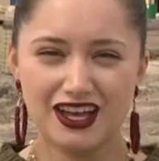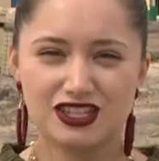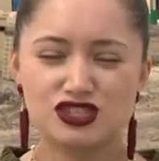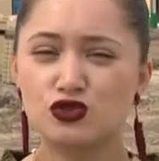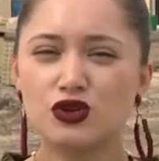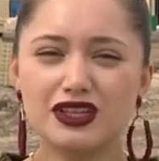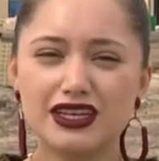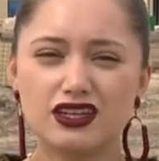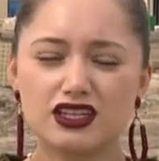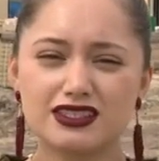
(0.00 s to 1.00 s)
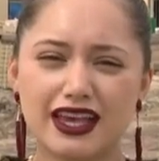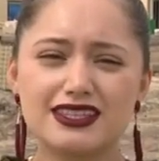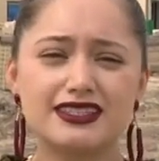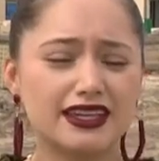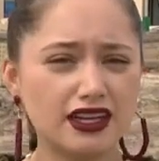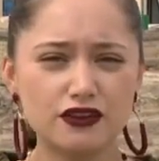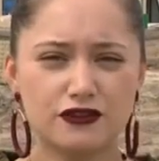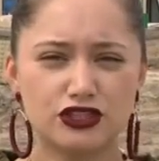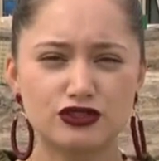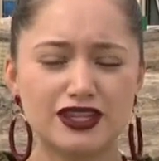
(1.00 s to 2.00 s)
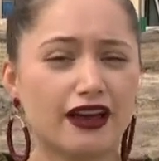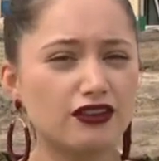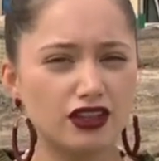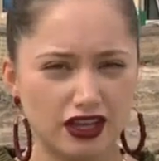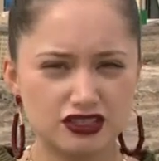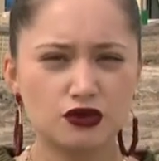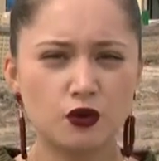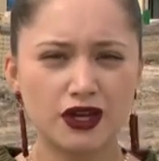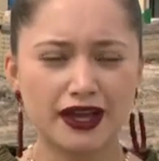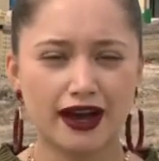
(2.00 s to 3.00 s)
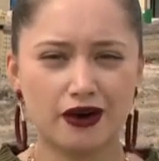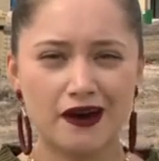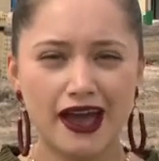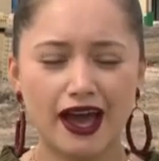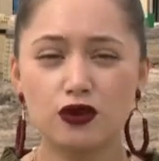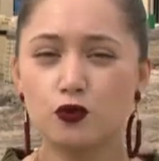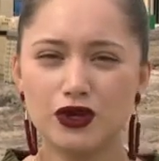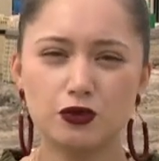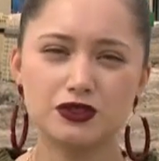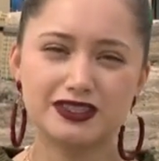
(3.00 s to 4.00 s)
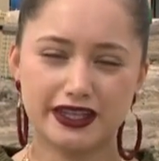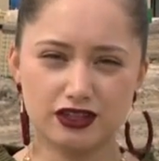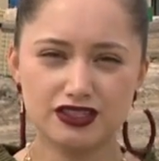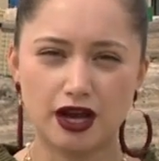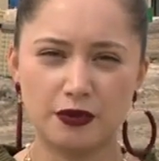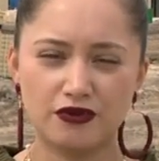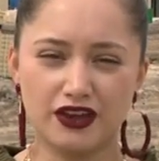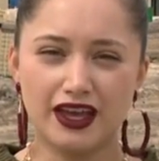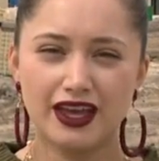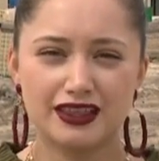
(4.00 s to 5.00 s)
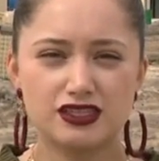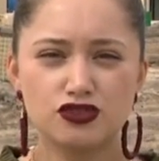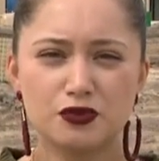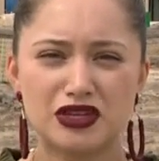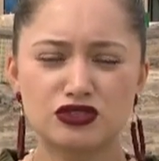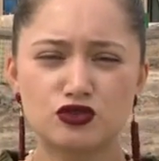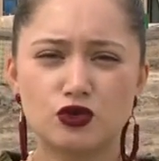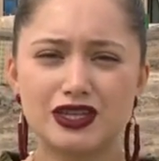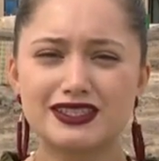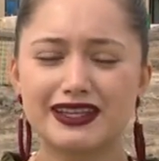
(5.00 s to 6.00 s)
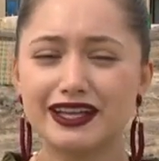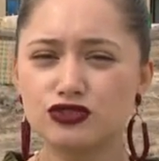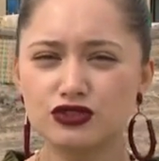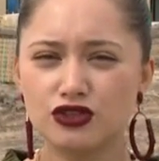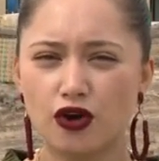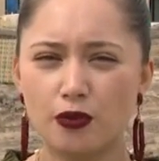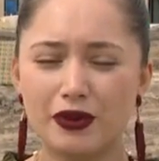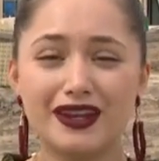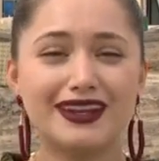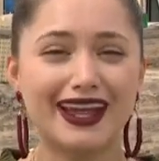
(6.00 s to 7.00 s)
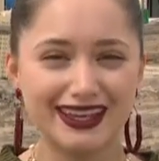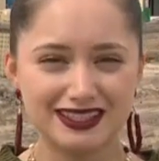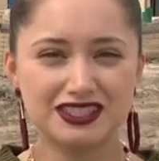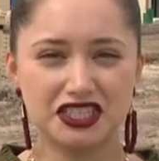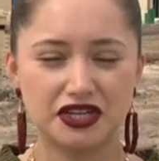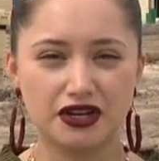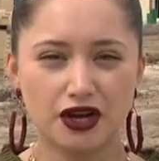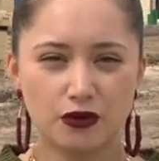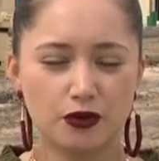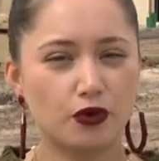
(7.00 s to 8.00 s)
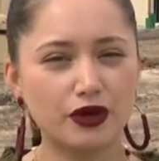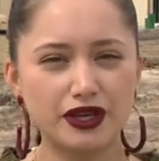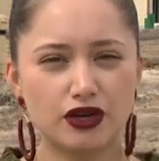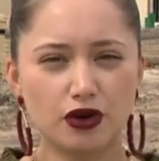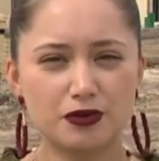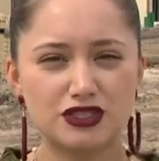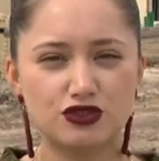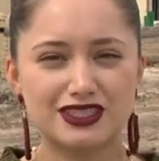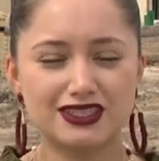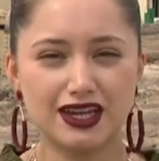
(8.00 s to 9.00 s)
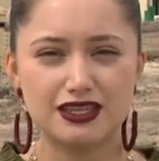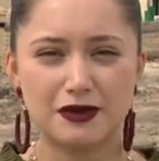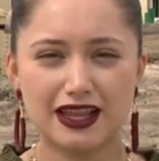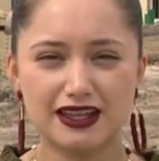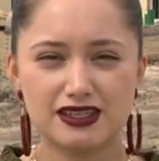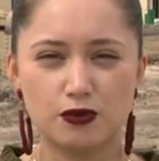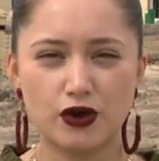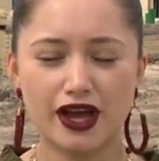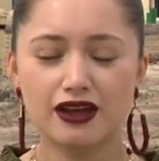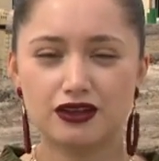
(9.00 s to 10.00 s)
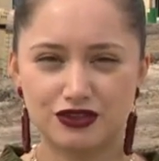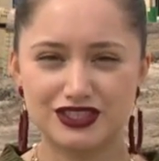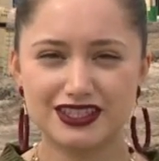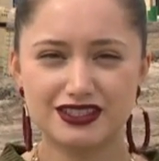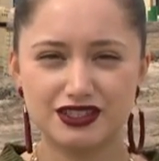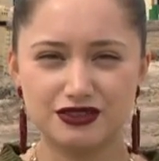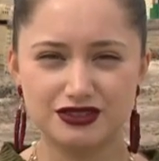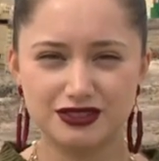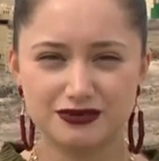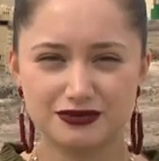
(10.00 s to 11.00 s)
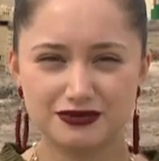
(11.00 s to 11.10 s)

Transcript: School leaders and city officials have a lot to work out, and we will stay on top of it. This new middle school is scheduled to open next year. Reporting in Corpus Christi, Esmeralda Zamora, KRIS 6 News.